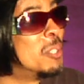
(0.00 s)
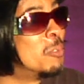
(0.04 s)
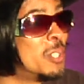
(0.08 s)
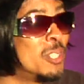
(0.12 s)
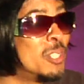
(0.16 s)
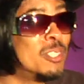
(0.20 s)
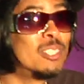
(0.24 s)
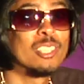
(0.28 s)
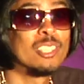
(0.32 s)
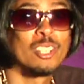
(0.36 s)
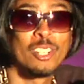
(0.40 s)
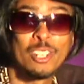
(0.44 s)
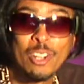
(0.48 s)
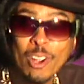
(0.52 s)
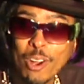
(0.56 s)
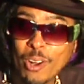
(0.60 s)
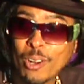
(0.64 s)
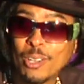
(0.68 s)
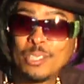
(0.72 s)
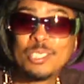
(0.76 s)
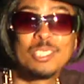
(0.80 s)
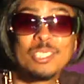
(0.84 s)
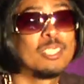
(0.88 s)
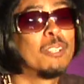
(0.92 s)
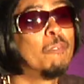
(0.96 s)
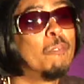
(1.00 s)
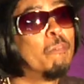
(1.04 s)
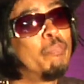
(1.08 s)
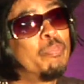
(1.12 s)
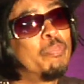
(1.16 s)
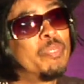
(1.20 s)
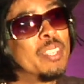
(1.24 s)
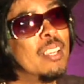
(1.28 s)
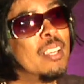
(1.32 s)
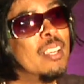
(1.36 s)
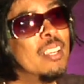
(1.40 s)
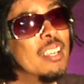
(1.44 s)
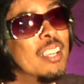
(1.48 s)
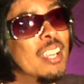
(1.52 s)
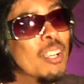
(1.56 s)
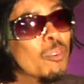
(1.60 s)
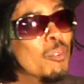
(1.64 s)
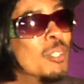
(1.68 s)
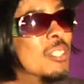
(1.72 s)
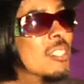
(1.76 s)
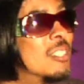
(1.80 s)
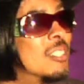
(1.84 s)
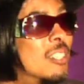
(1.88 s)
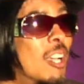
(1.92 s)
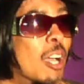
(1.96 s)
We used to curse, and we
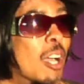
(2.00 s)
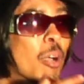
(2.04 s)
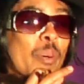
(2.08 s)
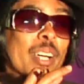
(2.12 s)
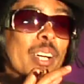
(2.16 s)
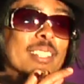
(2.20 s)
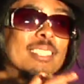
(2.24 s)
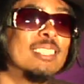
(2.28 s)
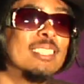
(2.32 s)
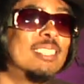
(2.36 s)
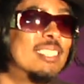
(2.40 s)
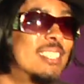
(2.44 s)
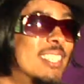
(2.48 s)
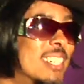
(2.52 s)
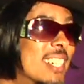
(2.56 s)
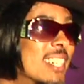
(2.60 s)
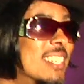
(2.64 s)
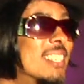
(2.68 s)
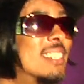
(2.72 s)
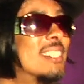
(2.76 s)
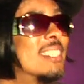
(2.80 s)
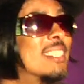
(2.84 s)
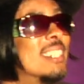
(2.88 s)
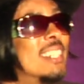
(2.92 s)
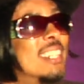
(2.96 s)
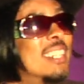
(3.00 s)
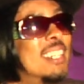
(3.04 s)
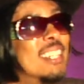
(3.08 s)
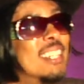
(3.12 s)
used to talk about the chicks.